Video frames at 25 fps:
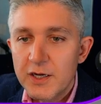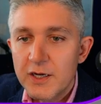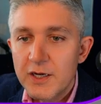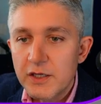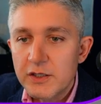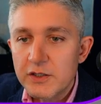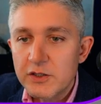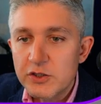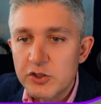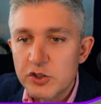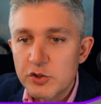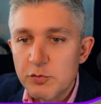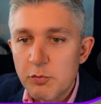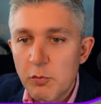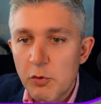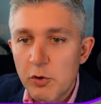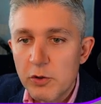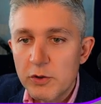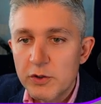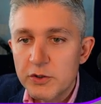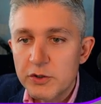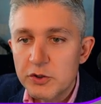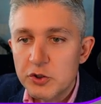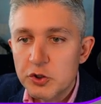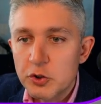In a
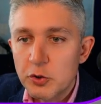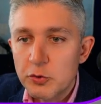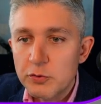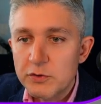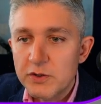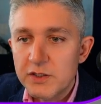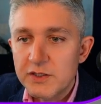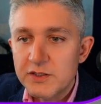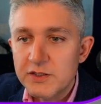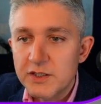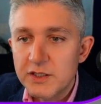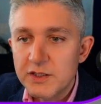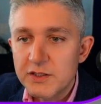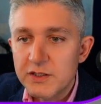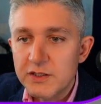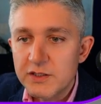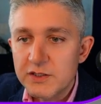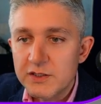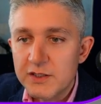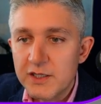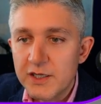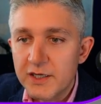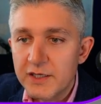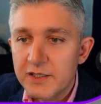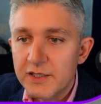smaller, shorter
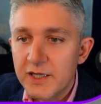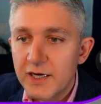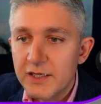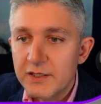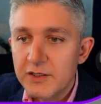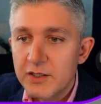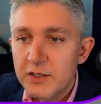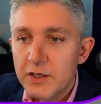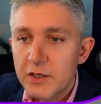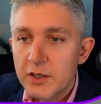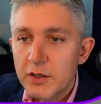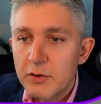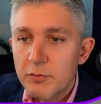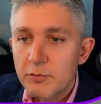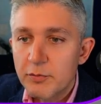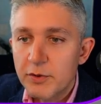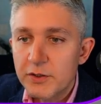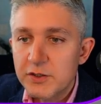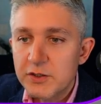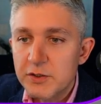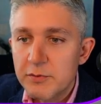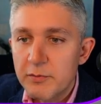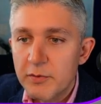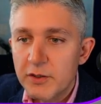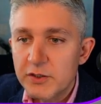sentence like that,
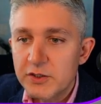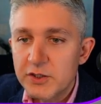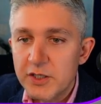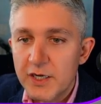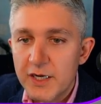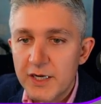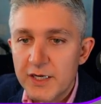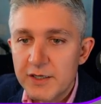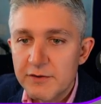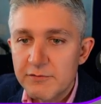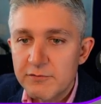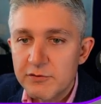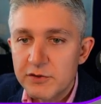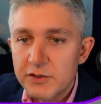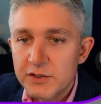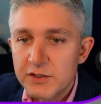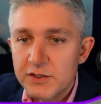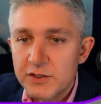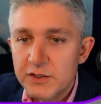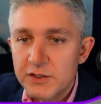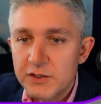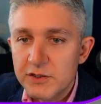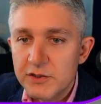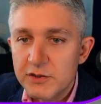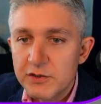pretty much every
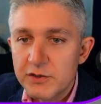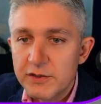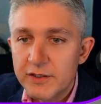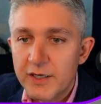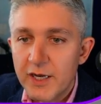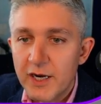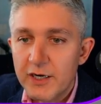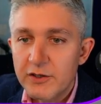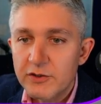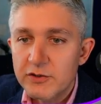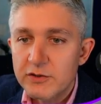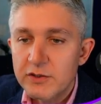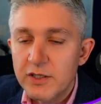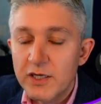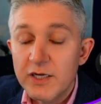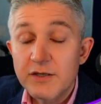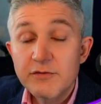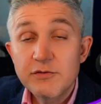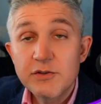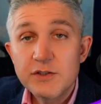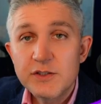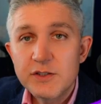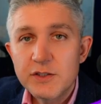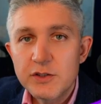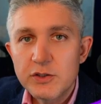single character,
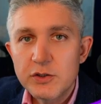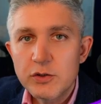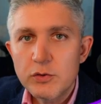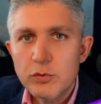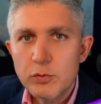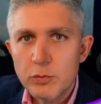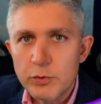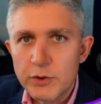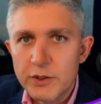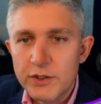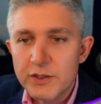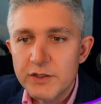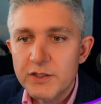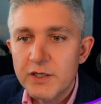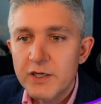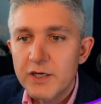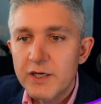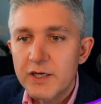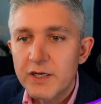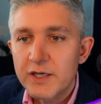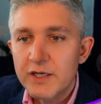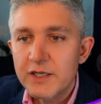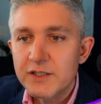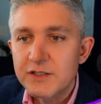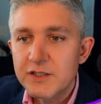every single word
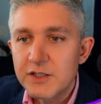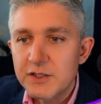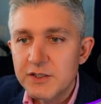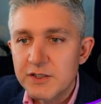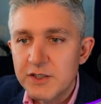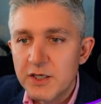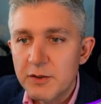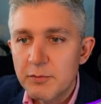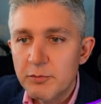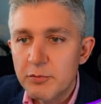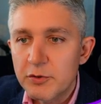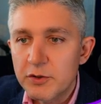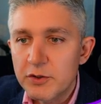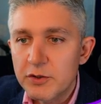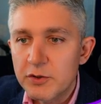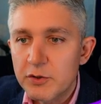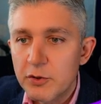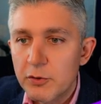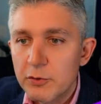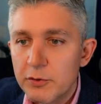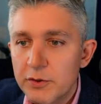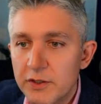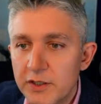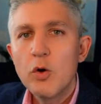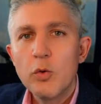is a separate
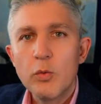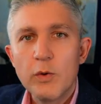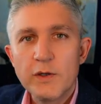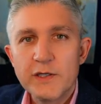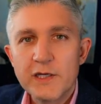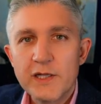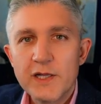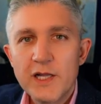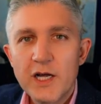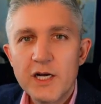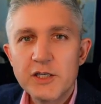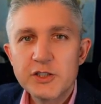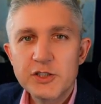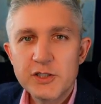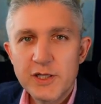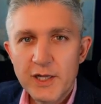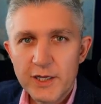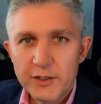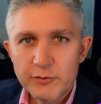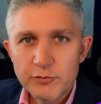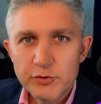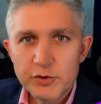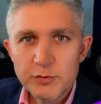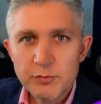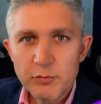token. When the large
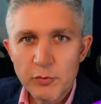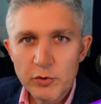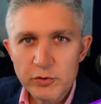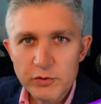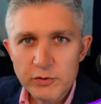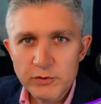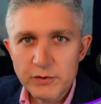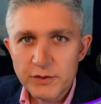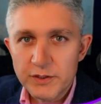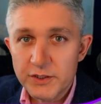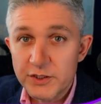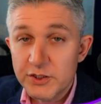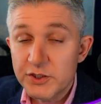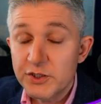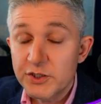language model is